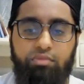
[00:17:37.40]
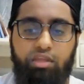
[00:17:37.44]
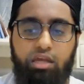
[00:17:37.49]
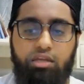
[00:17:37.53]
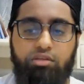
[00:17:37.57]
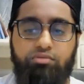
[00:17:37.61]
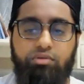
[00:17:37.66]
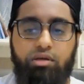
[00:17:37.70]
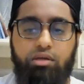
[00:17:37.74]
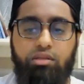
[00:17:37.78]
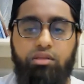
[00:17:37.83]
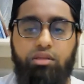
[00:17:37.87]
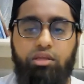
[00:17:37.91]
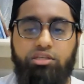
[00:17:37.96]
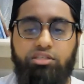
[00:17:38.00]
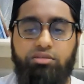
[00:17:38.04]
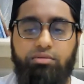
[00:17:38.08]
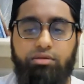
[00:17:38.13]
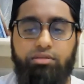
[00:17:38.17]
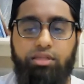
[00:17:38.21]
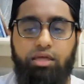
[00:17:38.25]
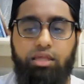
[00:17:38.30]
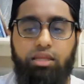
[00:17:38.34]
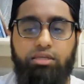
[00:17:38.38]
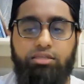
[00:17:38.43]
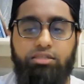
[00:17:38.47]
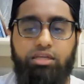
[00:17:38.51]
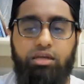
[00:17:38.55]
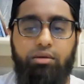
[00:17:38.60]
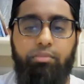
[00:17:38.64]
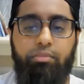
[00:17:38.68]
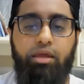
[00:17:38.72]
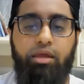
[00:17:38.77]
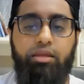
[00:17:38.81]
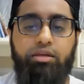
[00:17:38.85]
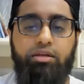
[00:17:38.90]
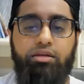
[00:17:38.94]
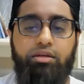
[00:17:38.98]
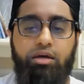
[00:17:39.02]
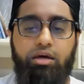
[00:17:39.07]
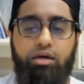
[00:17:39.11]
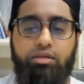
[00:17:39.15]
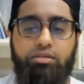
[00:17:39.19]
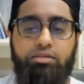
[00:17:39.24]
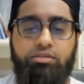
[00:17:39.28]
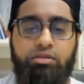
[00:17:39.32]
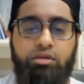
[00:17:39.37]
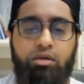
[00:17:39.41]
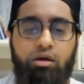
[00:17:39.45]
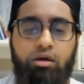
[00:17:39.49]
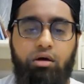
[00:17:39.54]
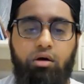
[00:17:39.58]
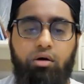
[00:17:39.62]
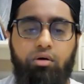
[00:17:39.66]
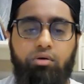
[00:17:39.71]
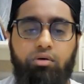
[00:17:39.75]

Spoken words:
That is why Allah subhanahu wa ta'ala has commanded us,